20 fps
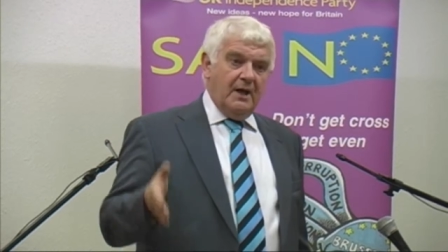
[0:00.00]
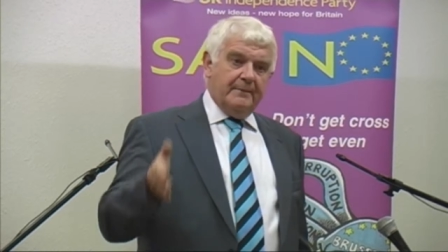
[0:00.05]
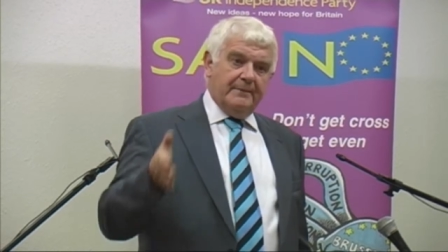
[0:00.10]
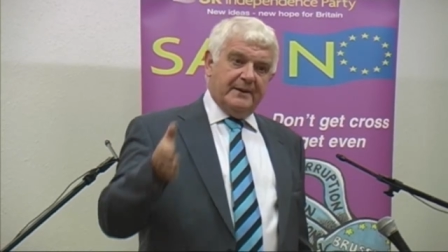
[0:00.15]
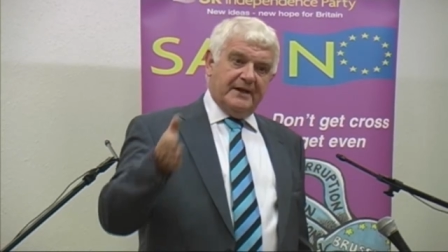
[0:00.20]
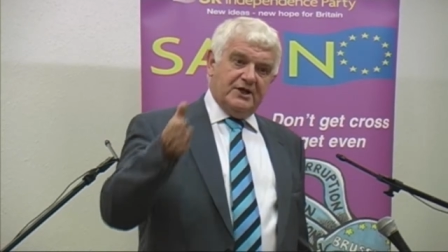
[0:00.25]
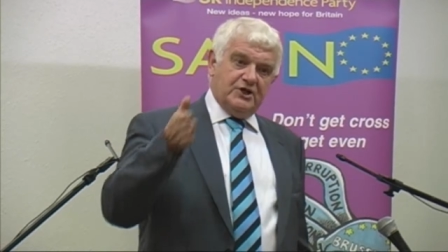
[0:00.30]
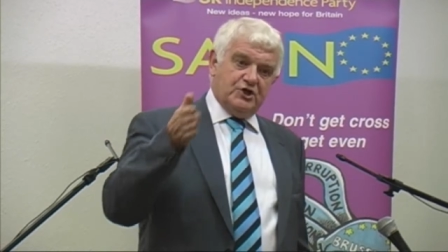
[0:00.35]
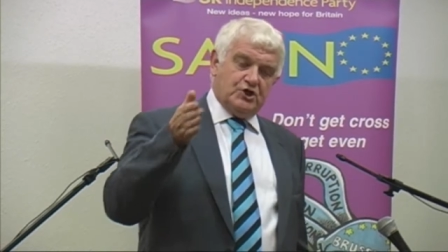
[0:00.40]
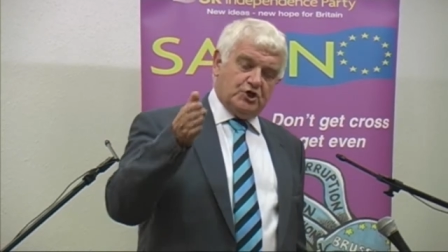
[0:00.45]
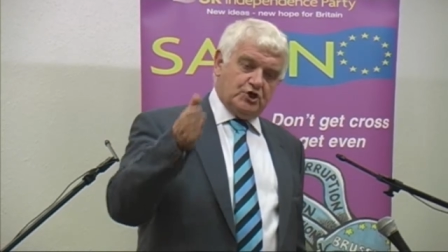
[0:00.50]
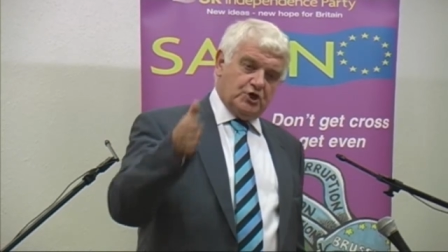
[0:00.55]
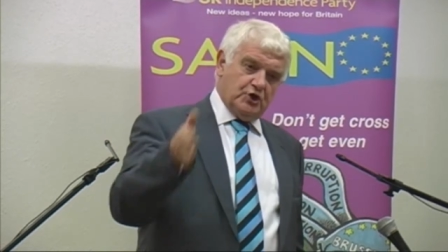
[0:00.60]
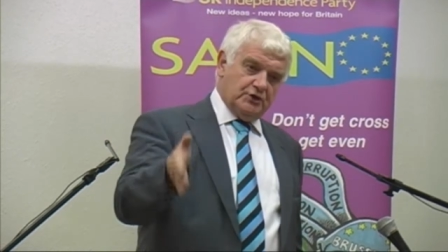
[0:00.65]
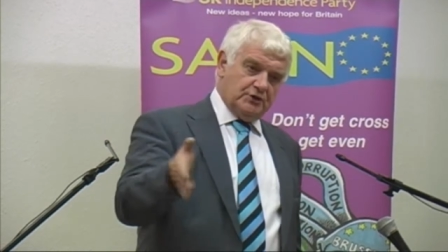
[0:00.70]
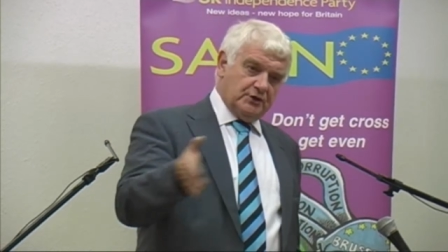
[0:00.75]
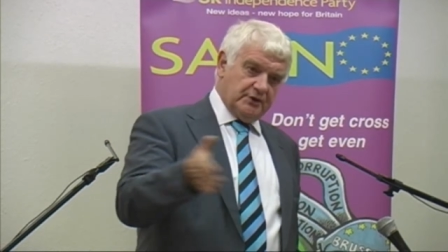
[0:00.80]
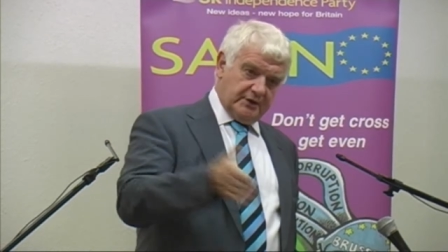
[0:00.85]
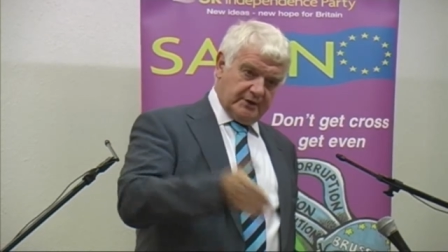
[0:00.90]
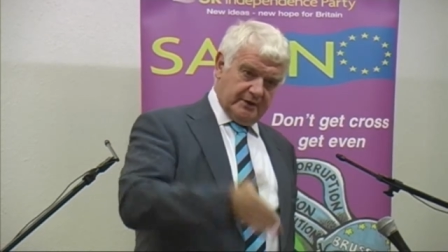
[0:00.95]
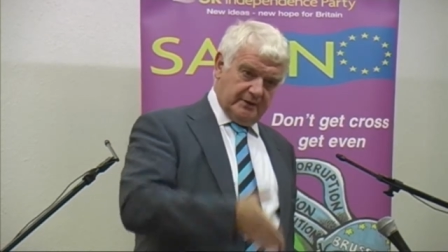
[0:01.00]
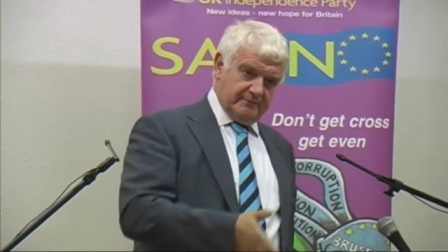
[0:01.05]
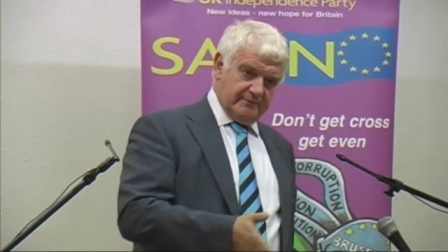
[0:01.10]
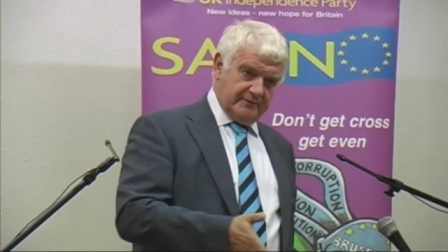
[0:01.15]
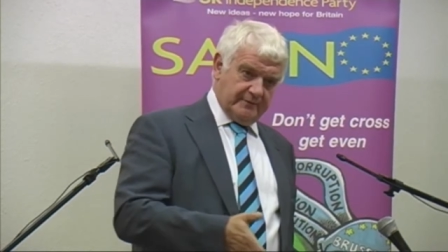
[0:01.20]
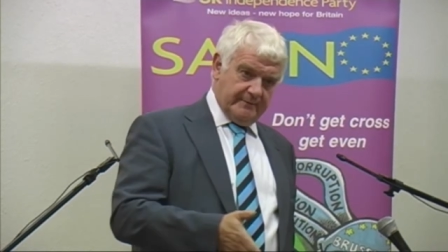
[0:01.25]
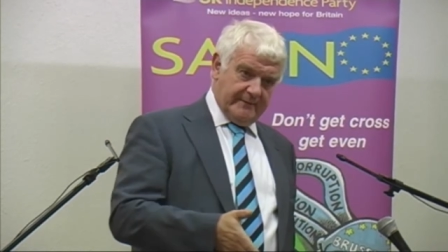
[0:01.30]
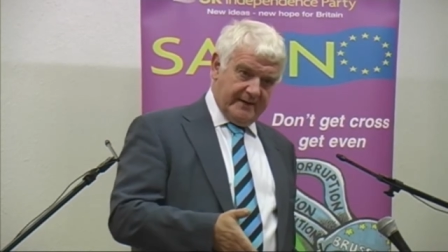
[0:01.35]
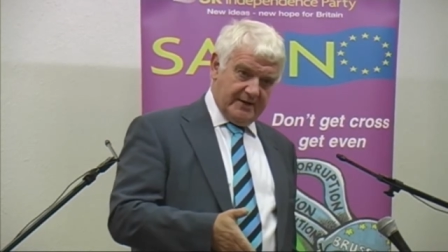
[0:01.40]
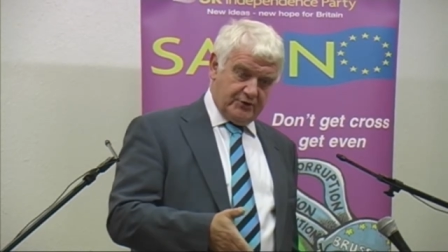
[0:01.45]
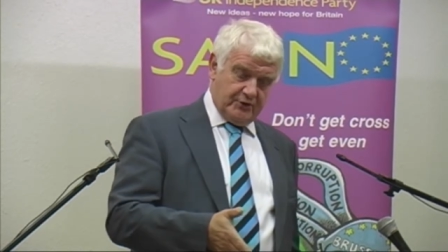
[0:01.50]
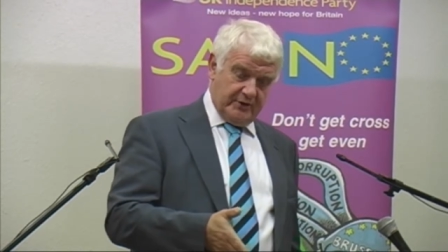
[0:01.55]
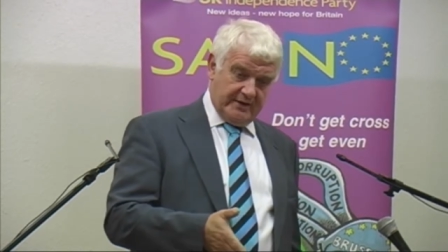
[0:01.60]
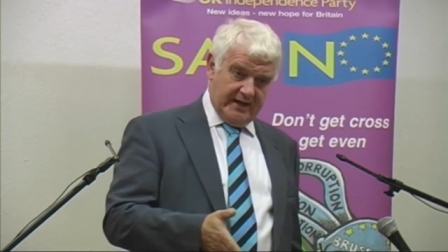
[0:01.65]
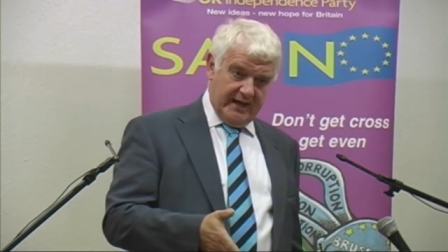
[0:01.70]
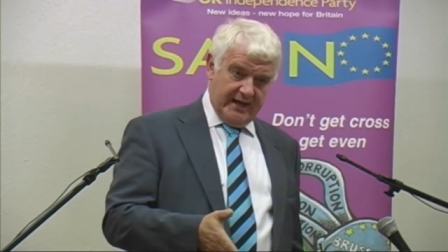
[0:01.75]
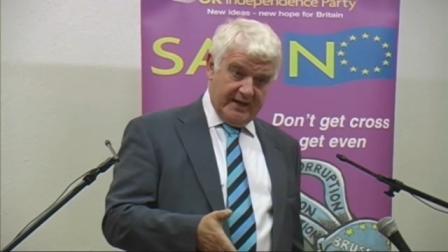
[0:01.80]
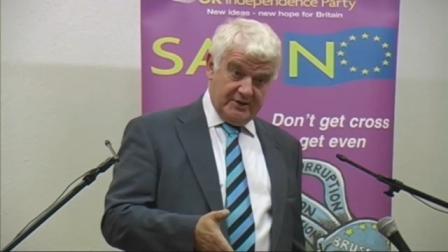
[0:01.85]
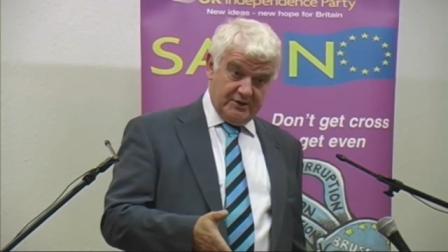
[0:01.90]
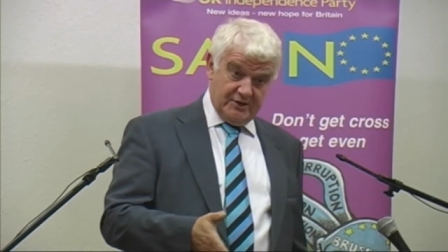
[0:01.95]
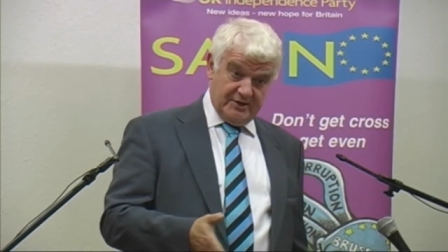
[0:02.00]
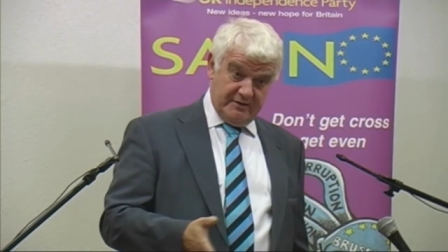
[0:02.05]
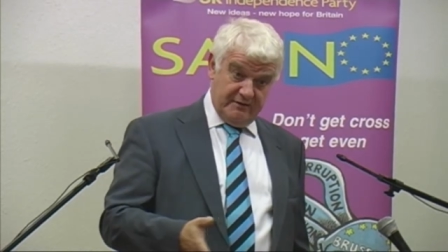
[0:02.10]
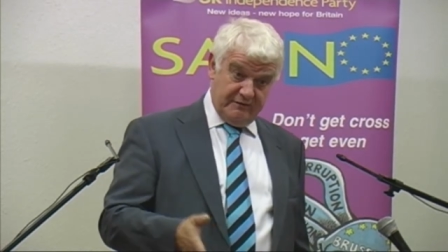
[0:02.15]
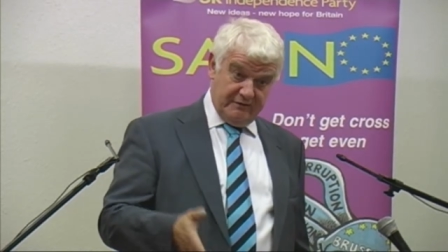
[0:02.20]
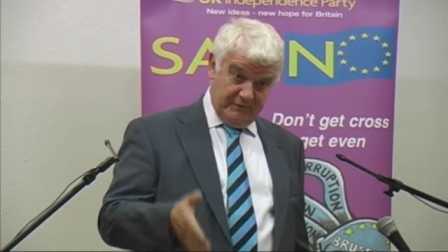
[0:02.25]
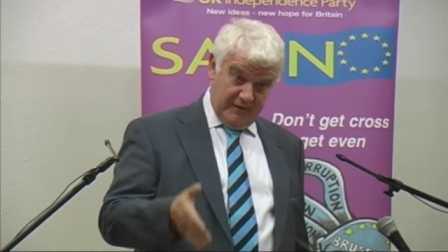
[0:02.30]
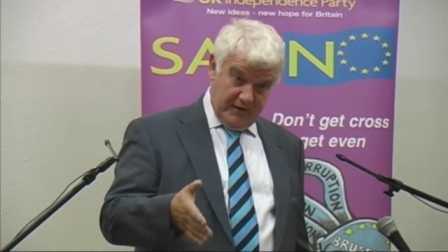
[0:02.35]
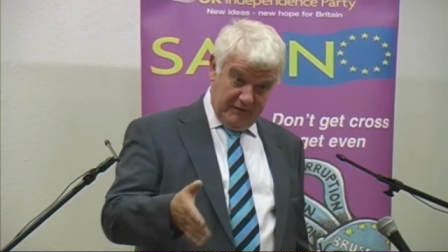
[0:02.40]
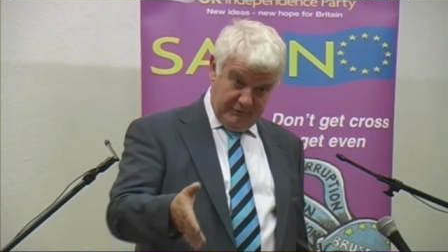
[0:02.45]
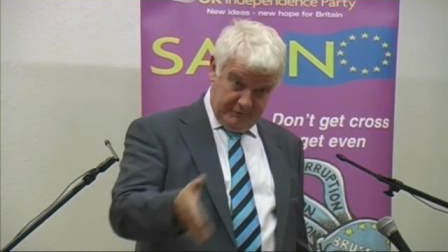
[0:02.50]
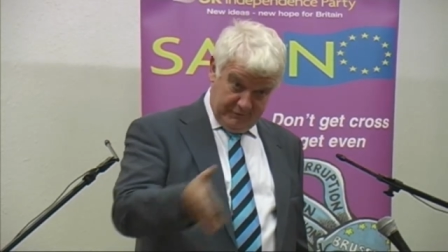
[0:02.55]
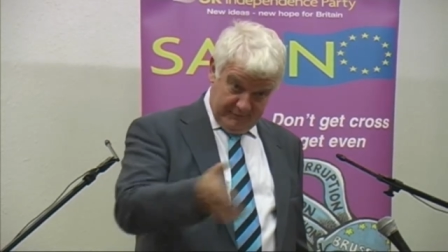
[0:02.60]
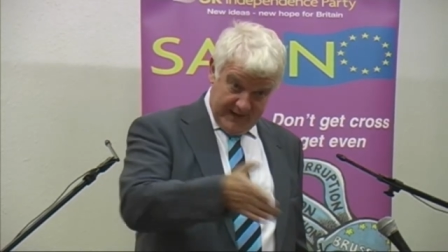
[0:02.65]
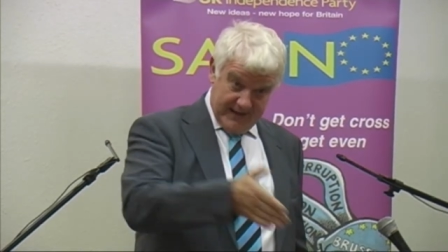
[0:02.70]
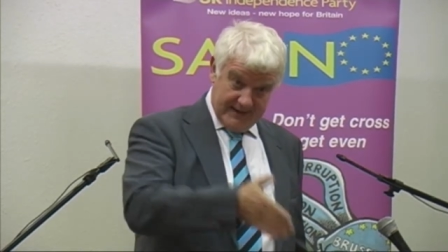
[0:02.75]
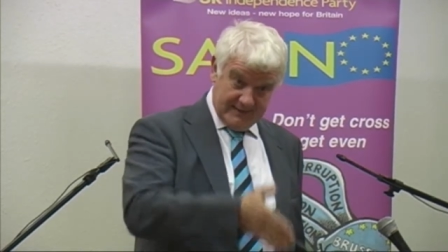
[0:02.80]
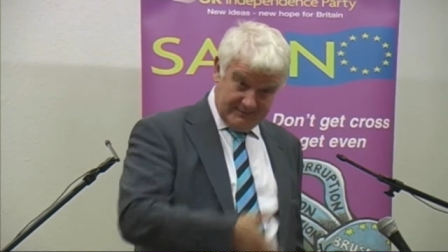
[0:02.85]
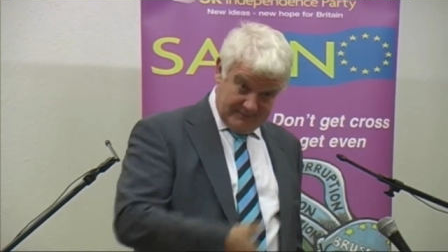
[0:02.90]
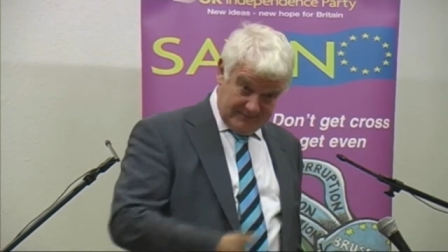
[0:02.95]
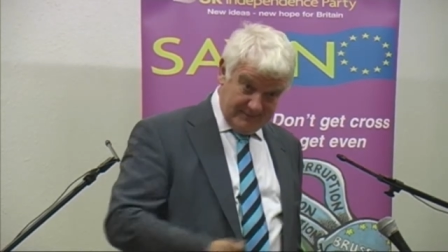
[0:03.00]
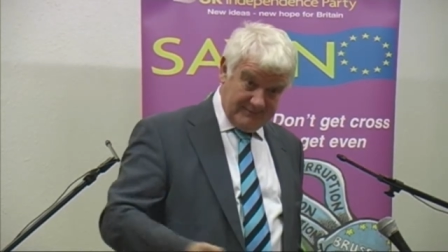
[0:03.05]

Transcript: But it shouldn't come from battery cages if, if that